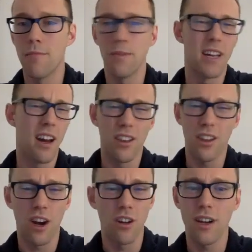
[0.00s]
But yeah, on the
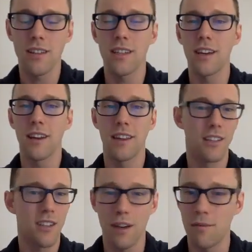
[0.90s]
contrast thing, I think
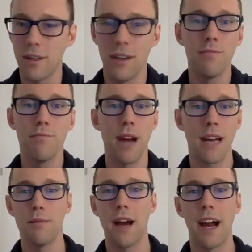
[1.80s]
it's got to be back
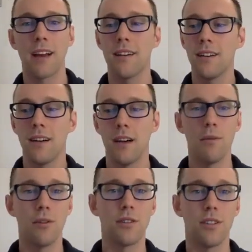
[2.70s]
to back
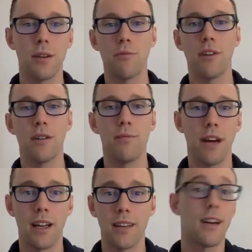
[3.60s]
opposed to separated
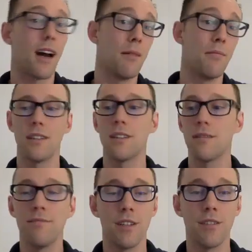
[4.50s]
by time and
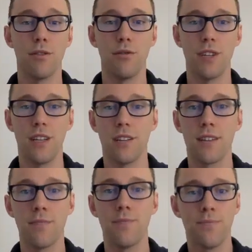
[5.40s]
different routines.